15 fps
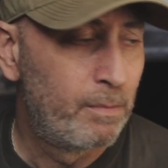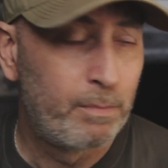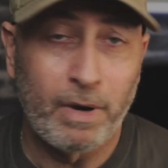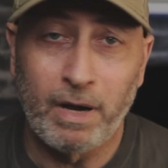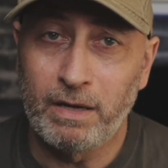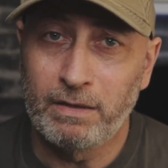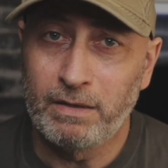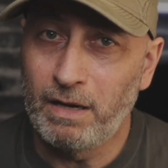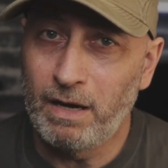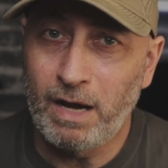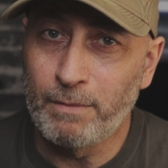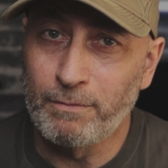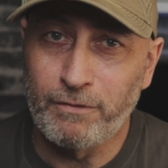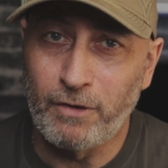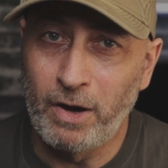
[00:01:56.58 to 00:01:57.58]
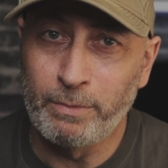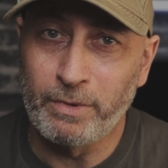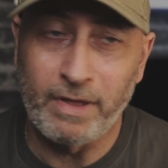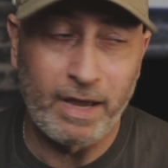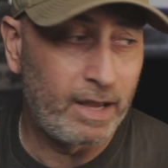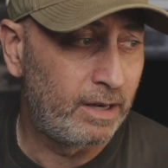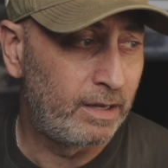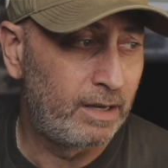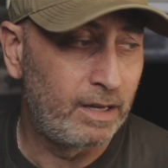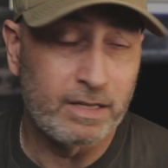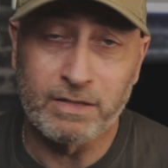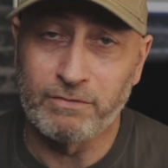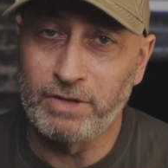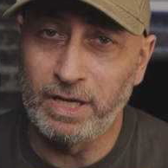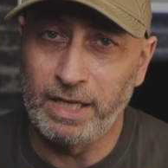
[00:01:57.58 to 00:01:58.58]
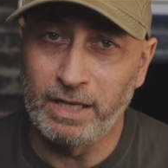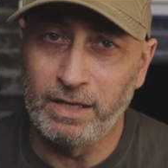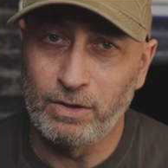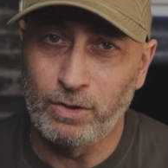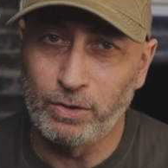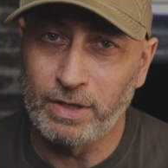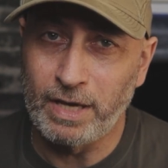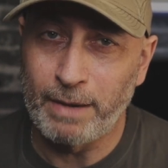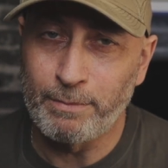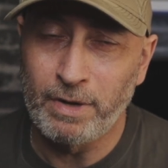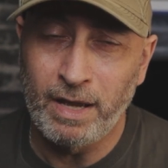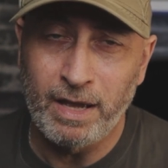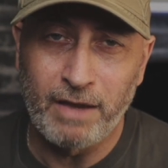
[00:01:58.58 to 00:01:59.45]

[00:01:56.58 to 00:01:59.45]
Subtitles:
but I'm fine with that, and it's a really good camera.